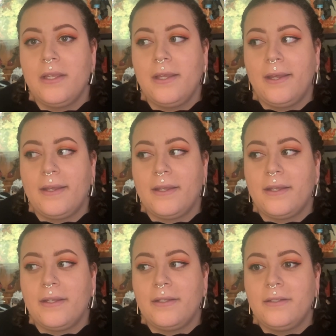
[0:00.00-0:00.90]

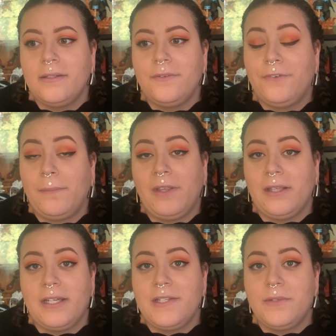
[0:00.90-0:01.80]
uh, from the
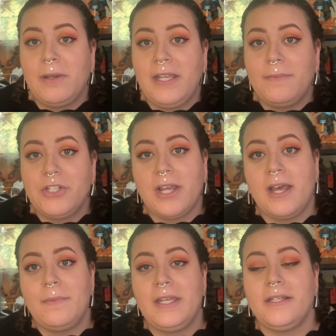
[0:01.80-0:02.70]
list by Image
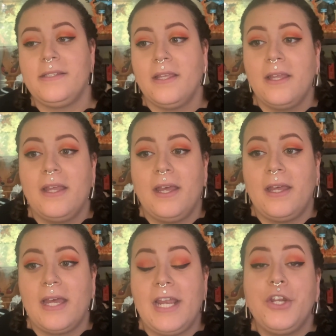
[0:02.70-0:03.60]
Comics
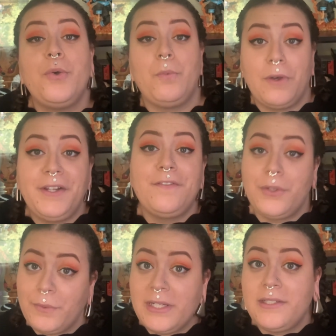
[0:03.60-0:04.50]
uh, I know one of
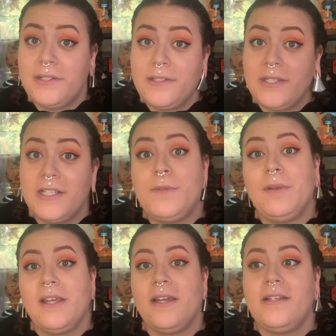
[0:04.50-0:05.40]
the reasons is
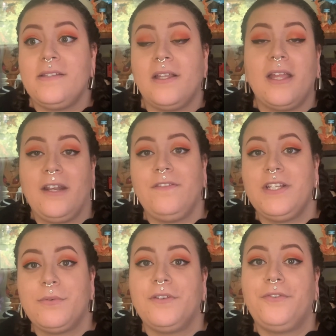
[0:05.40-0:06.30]
because a lot of
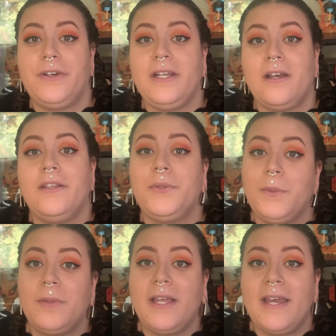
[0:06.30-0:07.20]
these were free on the
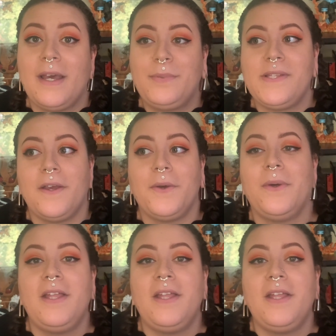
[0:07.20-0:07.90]
Hoopla app, so